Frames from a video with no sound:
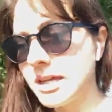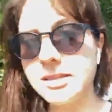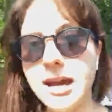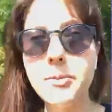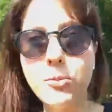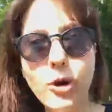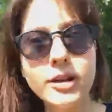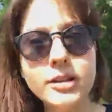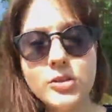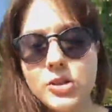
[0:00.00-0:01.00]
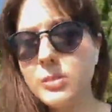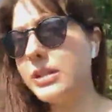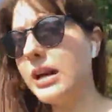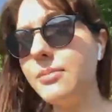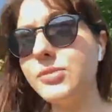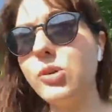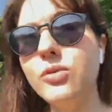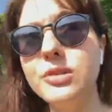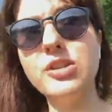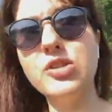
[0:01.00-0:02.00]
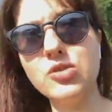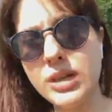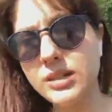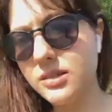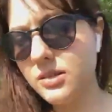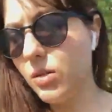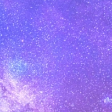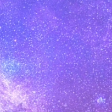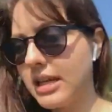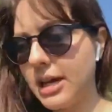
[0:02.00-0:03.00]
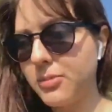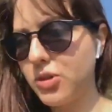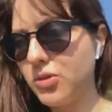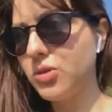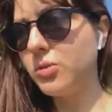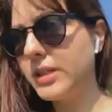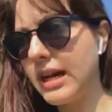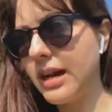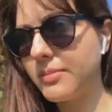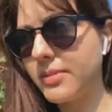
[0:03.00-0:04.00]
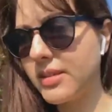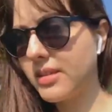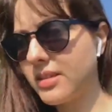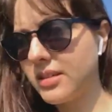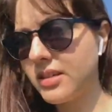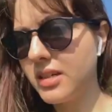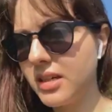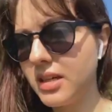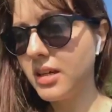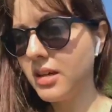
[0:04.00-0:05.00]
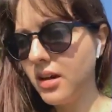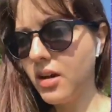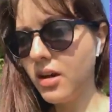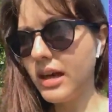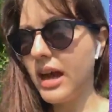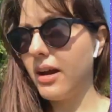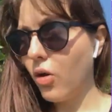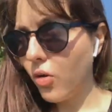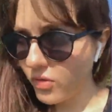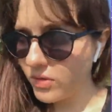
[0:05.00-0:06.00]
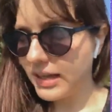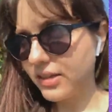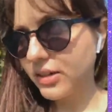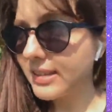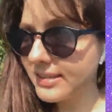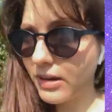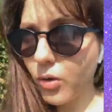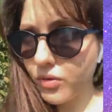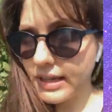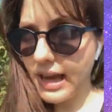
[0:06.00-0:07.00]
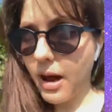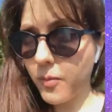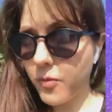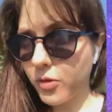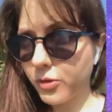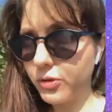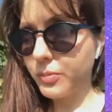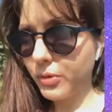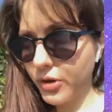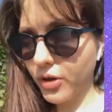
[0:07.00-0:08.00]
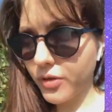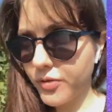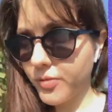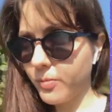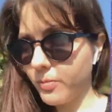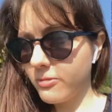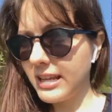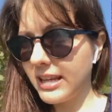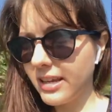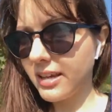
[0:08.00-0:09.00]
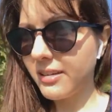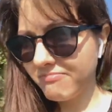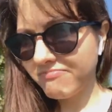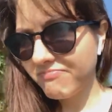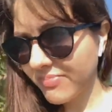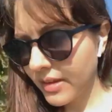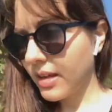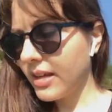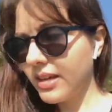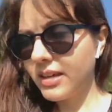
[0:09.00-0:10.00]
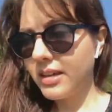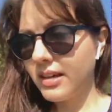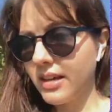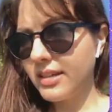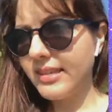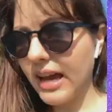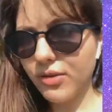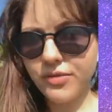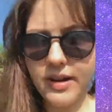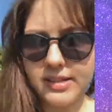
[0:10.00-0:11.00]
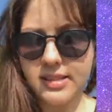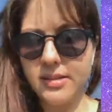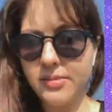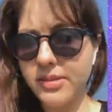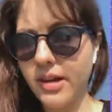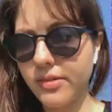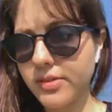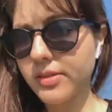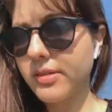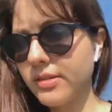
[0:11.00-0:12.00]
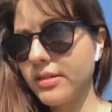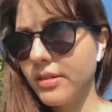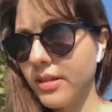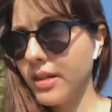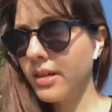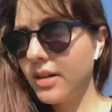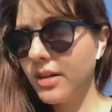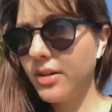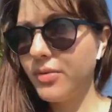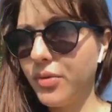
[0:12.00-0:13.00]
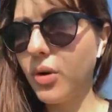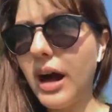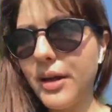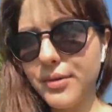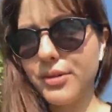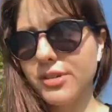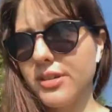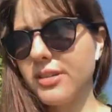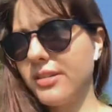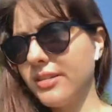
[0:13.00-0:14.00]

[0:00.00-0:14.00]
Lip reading: type 1 usually becomes overly strict. Type 2 becomes, overly helpful to the point of really sacrificing themselves for others.